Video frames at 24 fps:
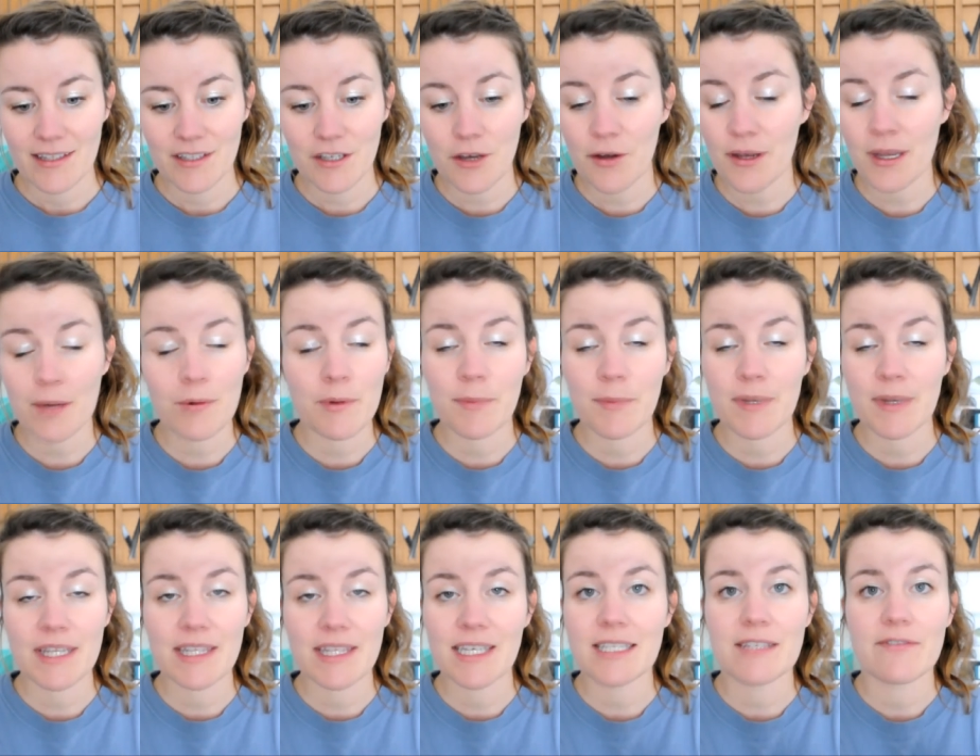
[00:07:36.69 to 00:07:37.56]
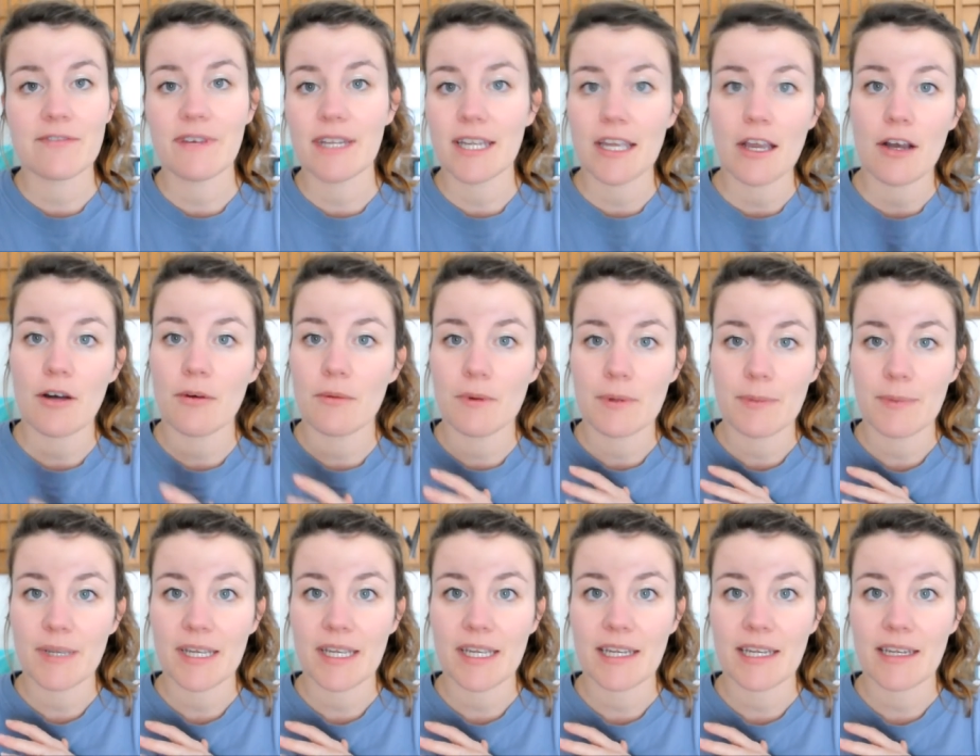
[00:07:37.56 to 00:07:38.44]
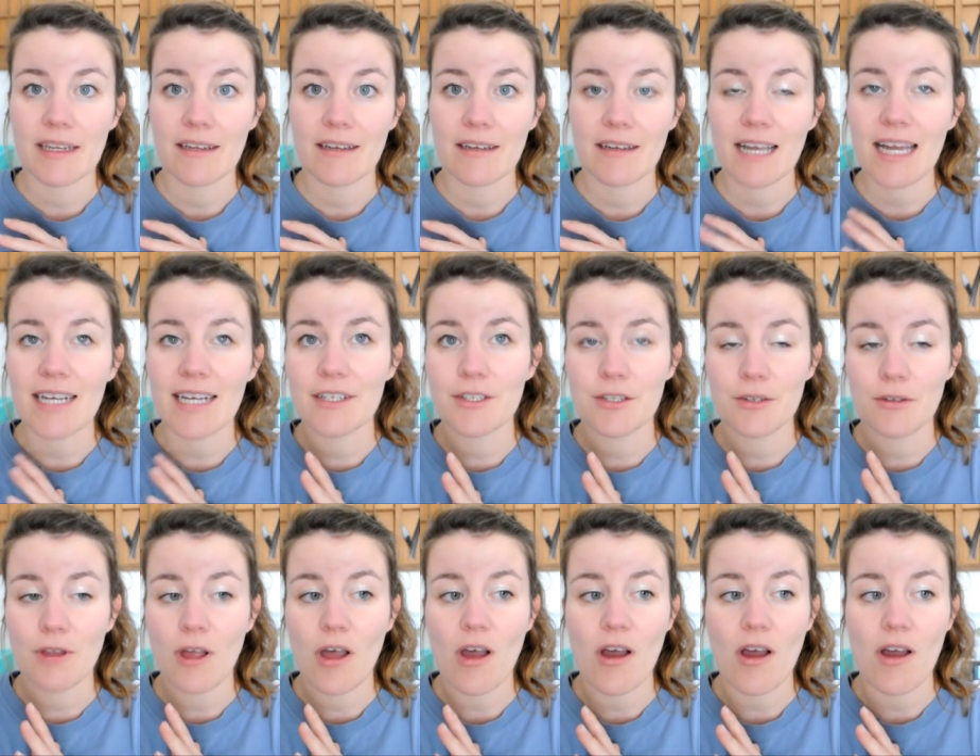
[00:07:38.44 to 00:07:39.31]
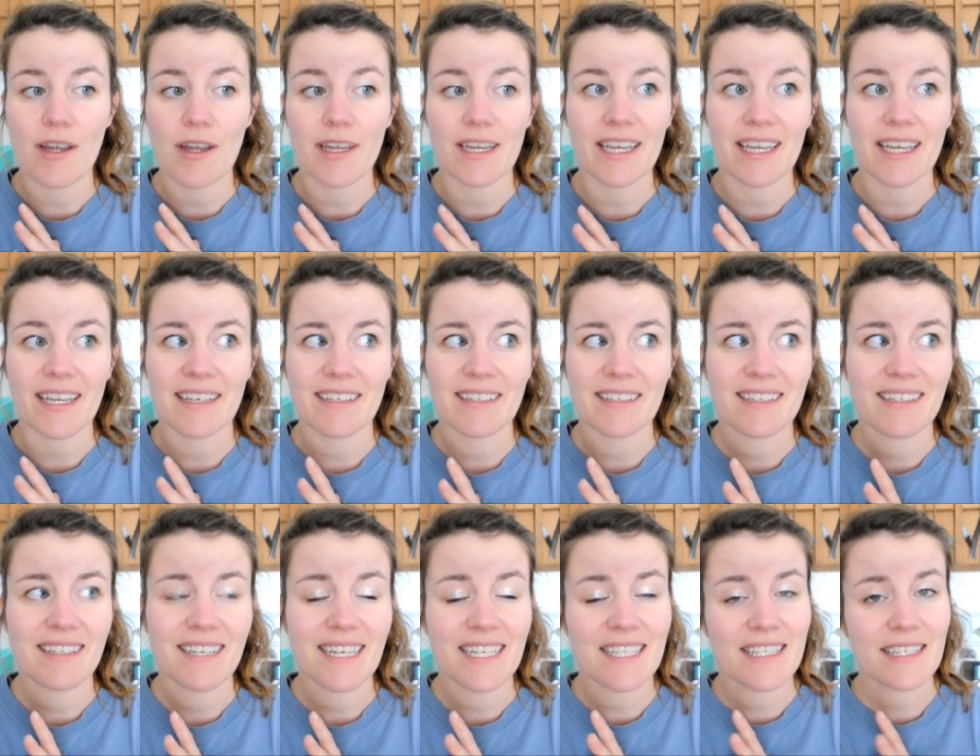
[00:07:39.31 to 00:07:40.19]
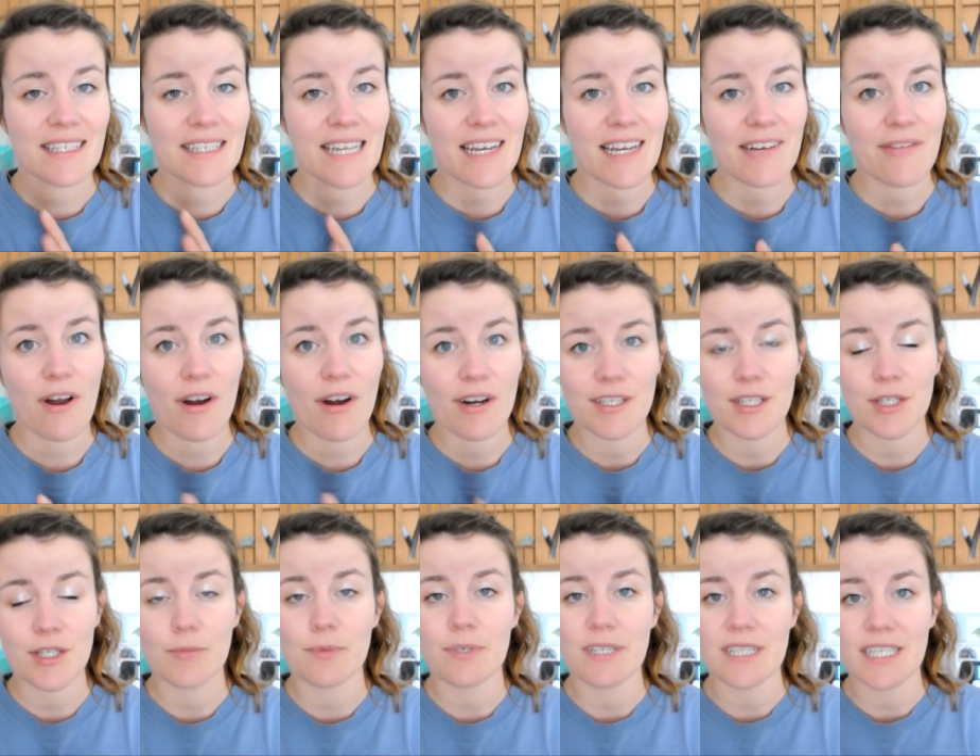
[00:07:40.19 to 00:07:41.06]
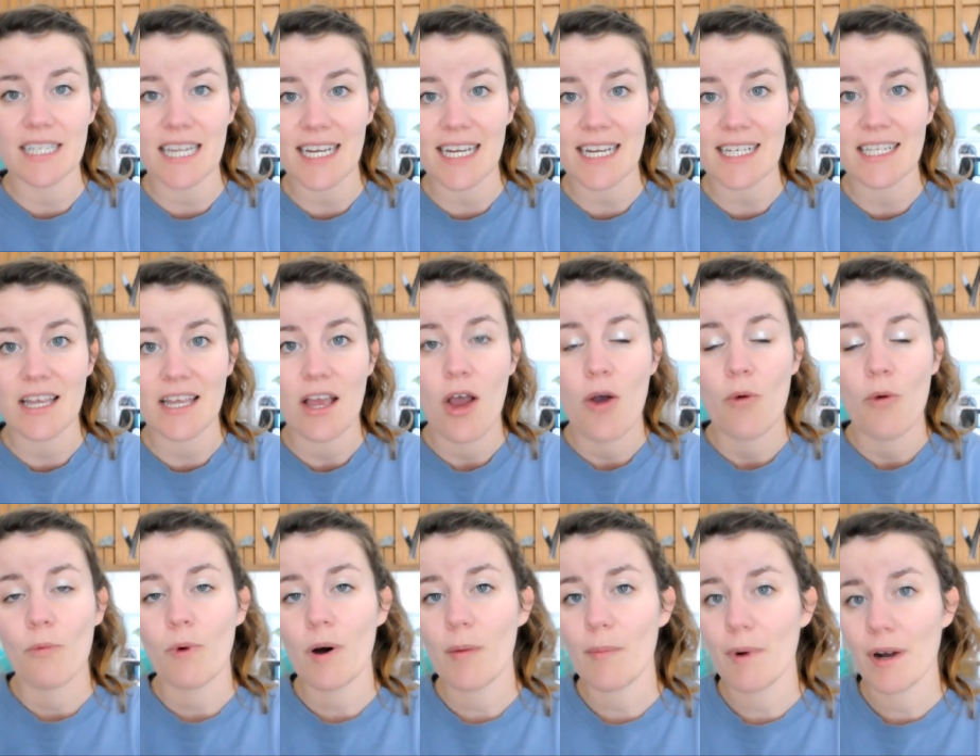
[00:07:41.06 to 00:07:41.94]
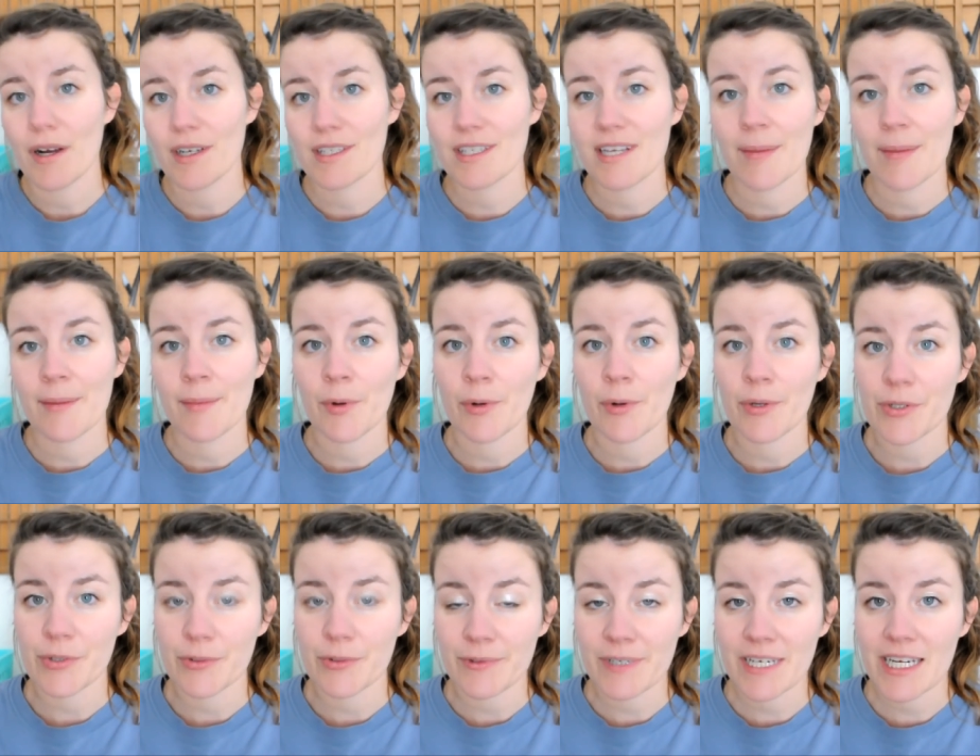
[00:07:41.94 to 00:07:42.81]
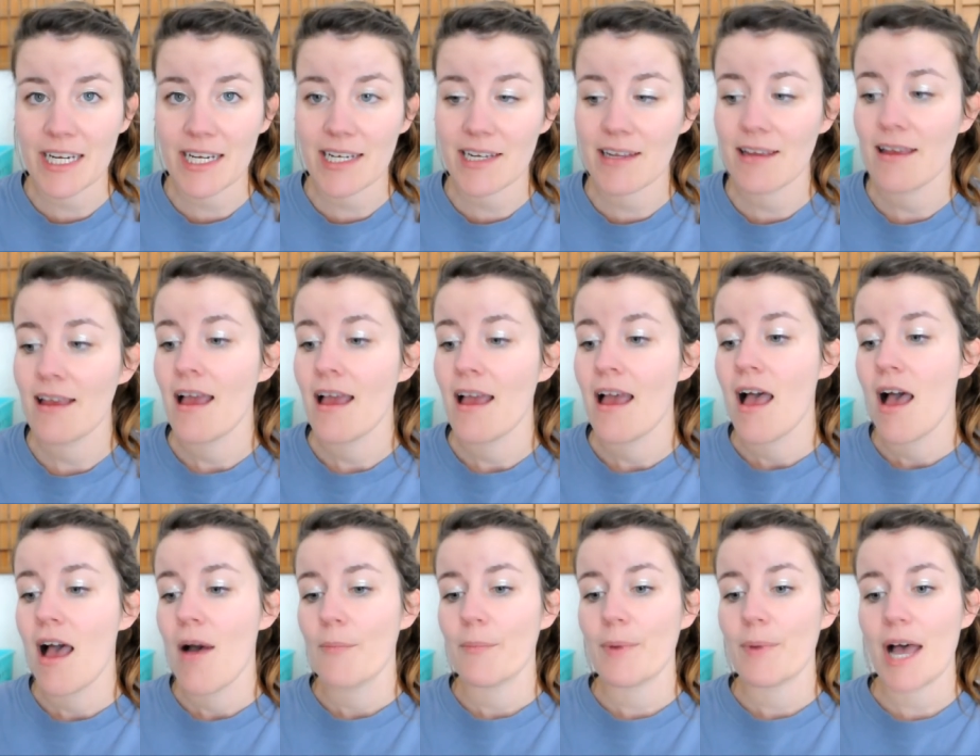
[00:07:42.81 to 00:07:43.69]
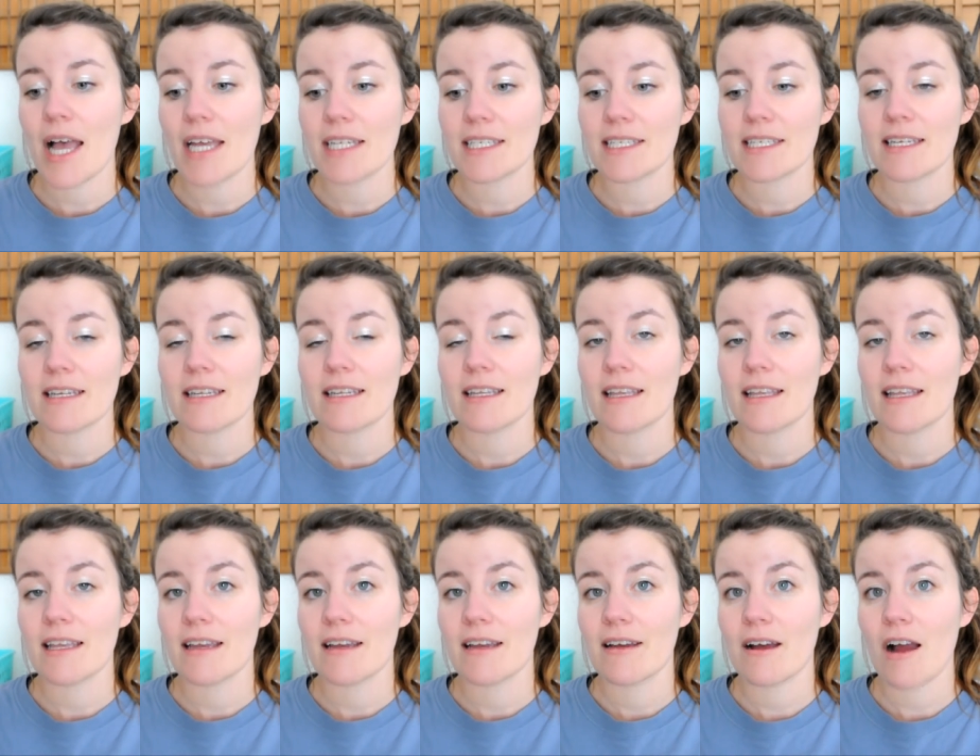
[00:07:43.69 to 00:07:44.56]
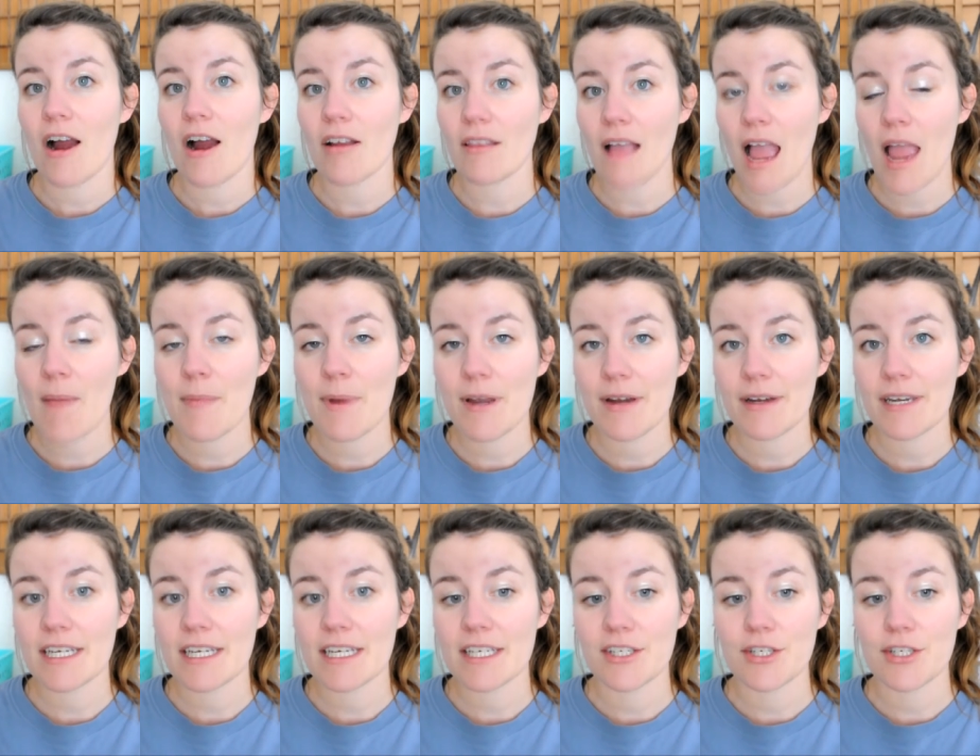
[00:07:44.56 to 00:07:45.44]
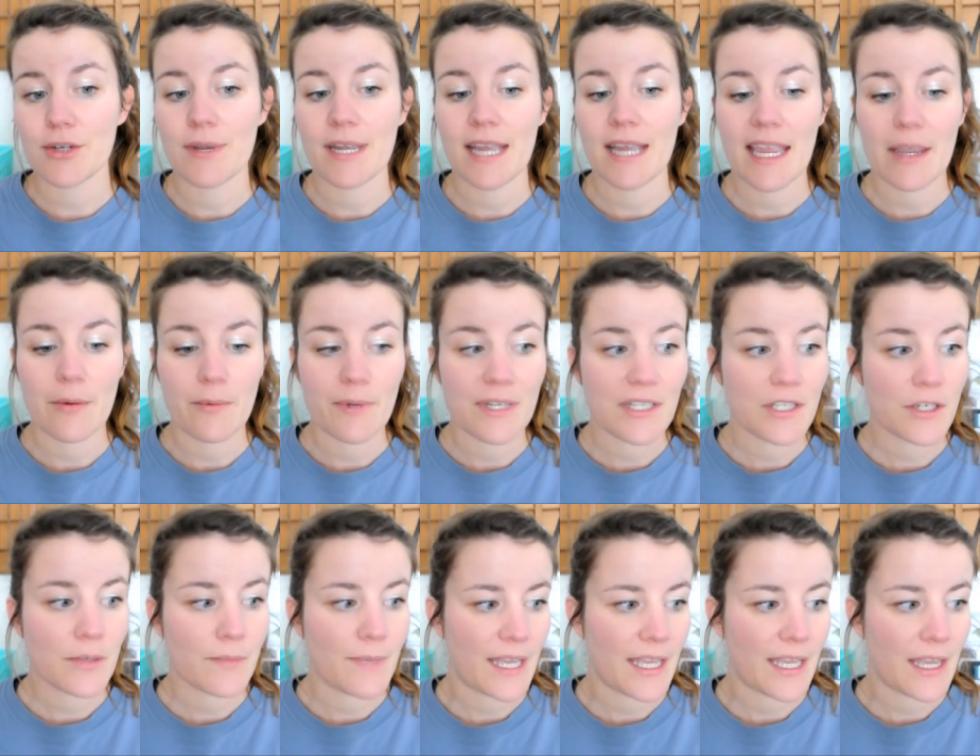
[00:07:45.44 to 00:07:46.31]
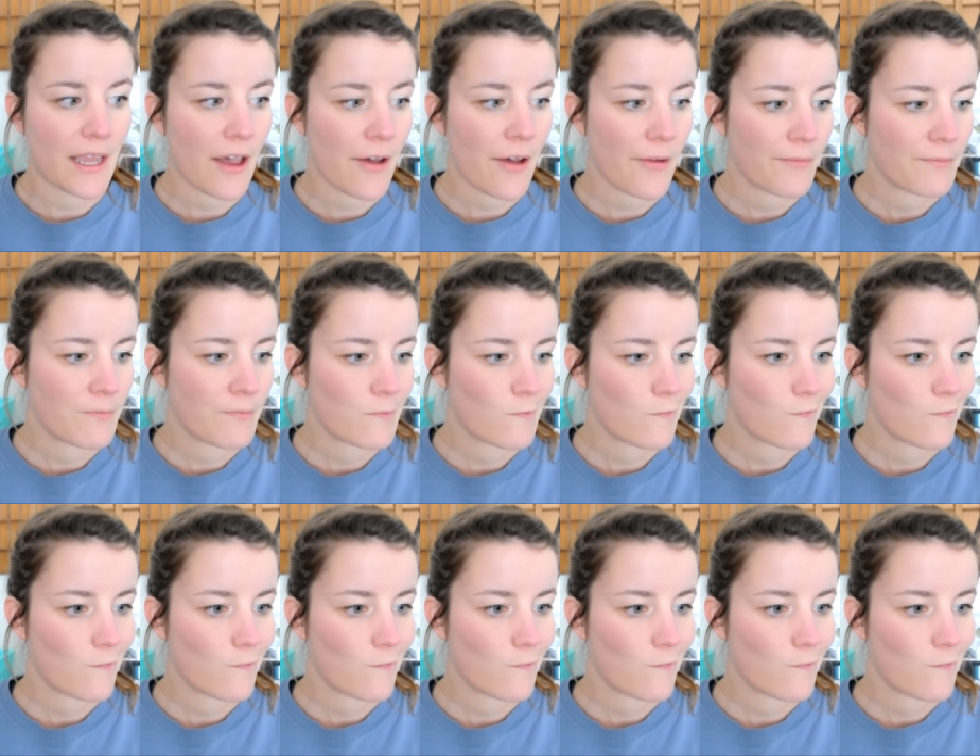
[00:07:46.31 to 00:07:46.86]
so it would be, this video would be kind of too long and it's kind of hard to predict what books I'm going to read, but our library is doing a winter bingo